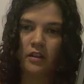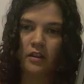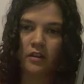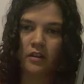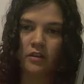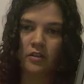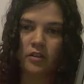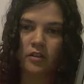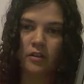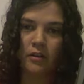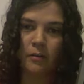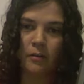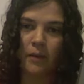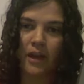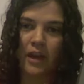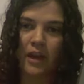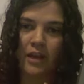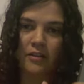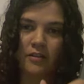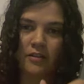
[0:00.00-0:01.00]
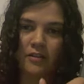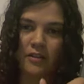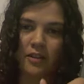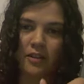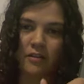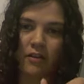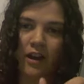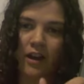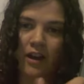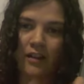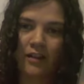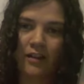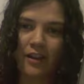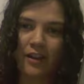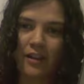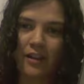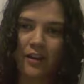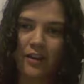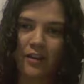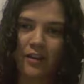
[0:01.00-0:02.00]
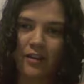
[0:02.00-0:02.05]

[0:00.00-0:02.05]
it'll turn the page instead of highlight,